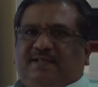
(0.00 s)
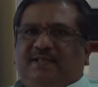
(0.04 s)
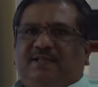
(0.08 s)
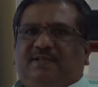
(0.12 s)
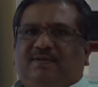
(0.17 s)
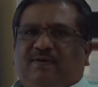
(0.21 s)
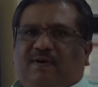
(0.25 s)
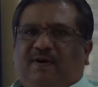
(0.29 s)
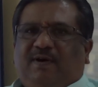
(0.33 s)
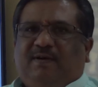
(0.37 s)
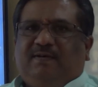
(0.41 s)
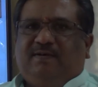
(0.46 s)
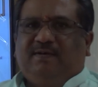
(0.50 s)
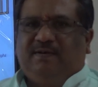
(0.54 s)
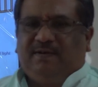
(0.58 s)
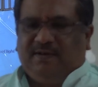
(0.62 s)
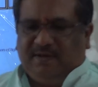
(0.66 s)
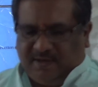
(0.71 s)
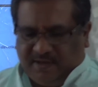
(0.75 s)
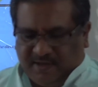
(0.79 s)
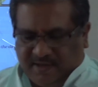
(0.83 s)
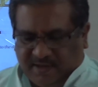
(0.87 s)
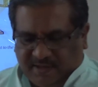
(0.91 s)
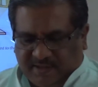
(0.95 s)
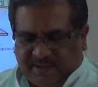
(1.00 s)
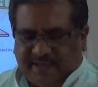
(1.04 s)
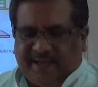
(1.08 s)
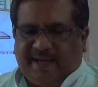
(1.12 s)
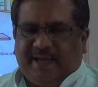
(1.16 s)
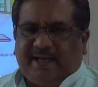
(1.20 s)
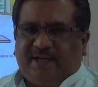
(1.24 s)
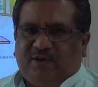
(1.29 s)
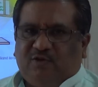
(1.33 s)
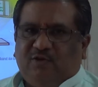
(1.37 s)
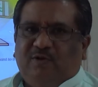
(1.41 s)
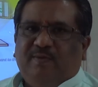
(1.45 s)
is what the
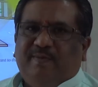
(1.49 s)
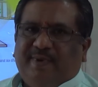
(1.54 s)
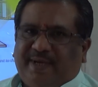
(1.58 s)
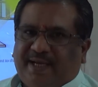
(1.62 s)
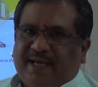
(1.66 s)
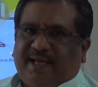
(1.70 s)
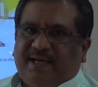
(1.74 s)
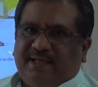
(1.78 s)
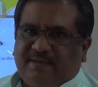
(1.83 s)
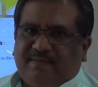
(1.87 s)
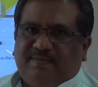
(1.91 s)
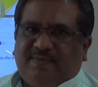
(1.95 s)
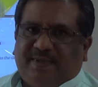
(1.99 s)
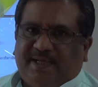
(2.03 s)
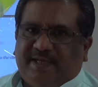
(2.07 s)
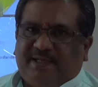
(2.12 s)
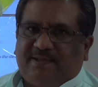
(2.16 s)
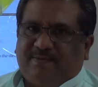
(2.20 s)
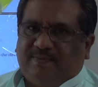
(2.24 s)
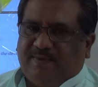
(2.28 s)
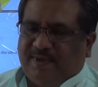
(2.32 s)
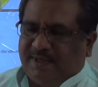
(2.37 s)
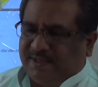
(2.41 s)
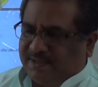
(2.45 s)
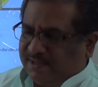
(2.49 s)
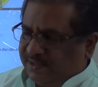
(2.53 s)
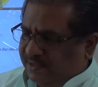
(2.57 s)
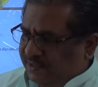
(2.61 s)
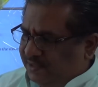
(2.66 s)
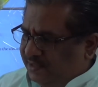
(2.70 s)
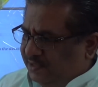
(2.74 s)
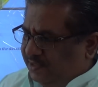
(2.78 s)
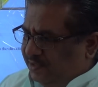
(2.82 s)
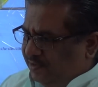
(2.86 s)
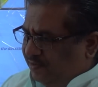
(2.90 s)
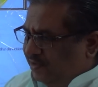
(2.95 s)
actual mechanism takes place.
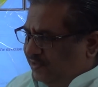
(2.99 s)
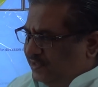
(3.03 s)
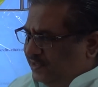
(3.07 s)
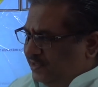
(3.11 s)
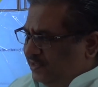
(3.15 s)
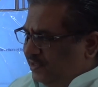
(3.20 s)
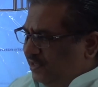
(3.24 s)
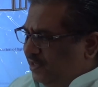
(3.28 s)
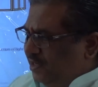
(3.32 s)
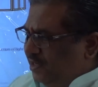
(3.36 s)
You got it?